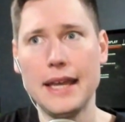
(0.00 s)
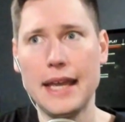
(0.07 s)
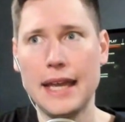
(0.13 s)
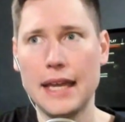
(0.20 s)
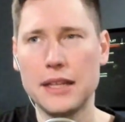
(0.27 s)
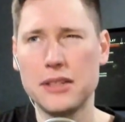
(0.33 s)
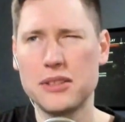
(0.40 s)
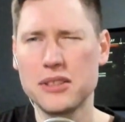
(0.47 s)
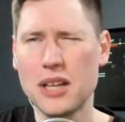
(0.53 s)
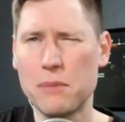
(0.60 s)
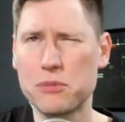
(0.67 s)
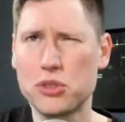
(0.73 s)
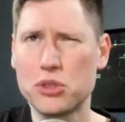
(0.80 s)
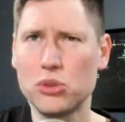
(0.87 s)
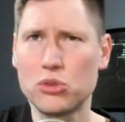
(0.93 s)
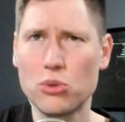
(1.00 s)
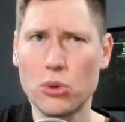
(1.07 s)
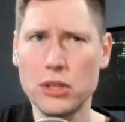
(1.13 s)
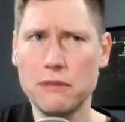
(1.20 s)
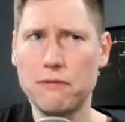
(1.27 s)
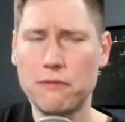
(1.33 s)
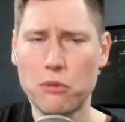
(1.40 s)
and up to
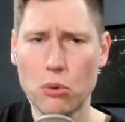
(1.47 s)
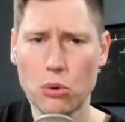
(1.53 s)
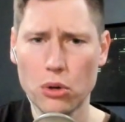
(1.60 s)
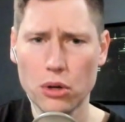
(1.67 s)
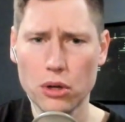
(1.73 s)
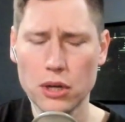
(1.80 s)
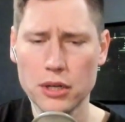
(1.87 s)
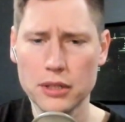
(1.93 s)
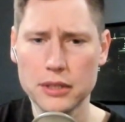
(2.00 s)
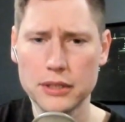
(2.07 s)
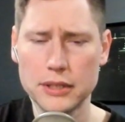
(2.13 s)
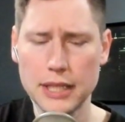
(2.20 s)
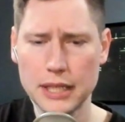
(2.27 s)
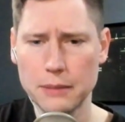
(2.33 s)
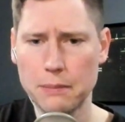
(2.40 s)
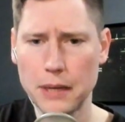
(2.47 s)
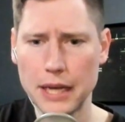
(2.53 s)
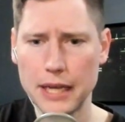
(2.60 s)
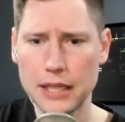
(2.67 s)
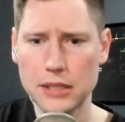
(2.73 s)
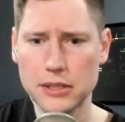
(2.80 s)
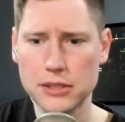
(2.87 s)
24
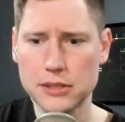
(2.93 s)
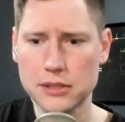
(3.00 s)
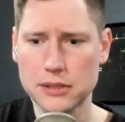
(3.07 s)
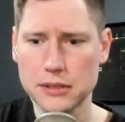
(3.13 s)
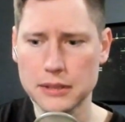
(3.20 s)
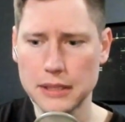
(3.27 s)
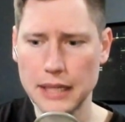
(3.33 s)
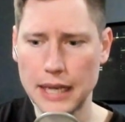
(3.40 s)
gigabytes,